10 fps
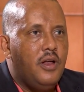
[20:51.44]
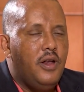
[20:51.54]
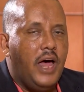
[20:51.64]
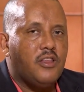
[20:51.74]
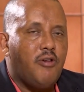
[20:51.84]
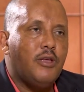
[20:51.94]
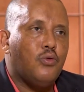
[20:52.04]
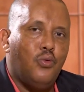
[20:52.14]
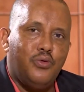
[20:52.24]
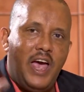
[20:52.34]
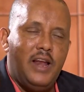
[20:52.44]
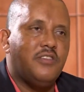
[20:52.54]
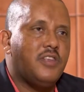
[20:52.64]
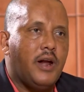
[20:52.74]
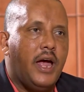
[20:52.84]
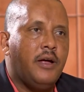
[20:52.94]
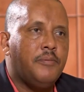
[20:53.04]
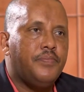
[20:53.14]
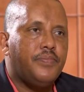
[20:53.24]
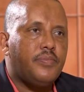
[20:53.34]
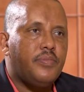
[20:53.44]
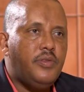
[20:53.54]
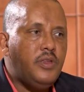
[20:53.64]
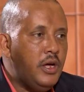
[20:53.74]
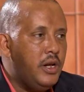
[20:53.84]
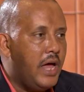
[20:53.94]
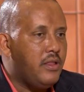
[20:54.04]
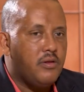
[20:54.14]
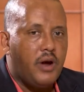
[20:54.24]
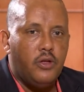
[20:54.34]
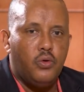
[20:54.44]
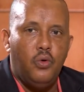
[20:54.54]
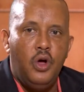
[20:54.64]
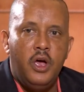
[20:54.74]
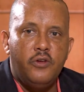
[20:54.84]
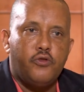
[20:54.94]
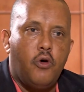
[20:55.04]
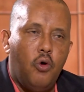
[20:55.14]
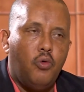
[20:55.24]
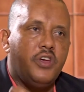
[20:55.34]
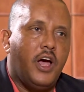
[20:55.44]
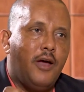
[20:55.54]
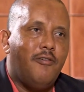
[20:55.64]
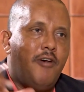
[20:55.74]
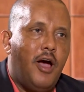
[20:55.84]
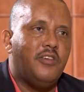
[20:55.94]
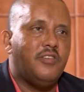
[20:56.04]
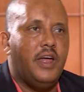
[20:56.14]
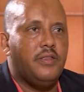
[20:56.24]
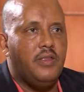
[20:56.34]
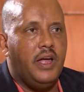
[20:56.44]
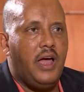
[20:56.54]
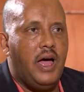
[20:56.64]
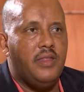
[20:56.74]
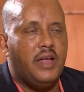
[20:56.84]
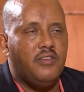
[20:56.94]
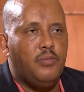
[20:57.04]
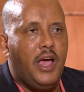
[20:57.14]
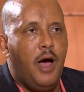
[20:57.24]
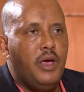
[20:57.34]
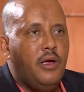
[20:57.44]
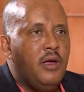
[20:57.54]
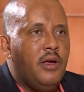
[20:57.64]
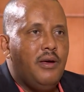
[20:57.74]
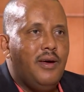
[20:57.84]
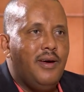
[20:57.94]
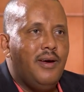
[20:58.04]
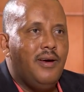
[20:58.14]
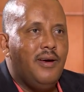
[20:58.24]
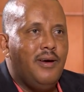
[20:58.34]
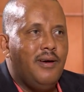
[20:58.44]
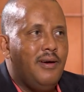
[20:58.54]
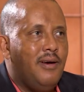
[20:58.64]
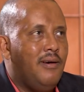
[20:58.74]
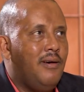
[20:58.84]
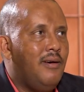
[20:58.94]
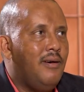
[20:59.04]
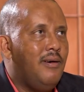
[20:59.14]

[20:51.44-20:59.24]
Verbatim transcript: not try to silence Tigray, not try to sow the kind of violence that, that, that is becoming uh,